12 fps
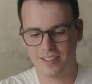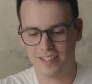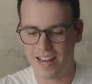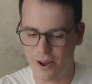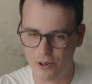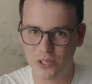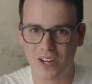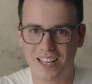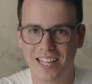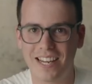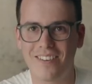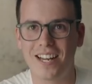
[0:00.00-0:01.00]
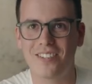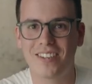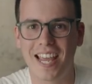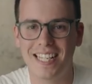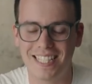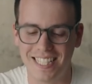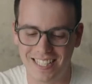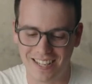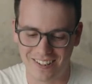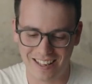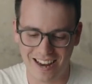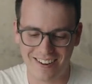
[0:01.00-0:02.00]
Now onto our clear range of cases,
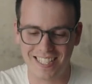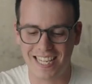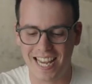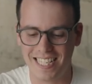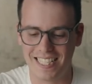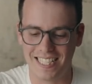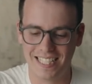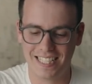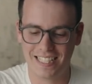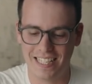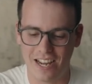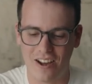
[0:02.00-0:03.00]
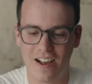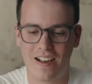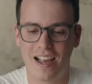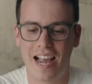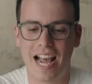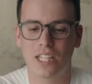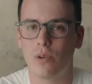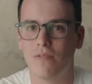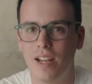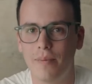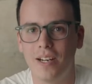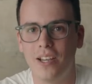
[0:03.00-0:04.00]
our Clarity cases. Now, as
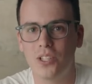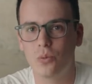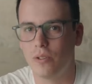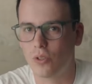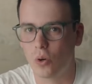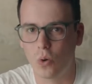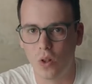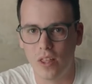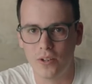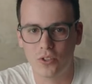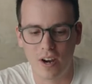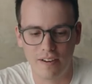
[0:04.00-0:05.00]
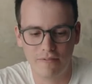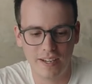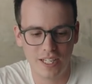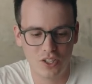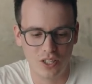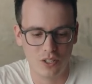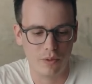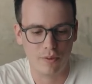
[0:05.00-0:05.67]
with Limitless, we've got all of those great features.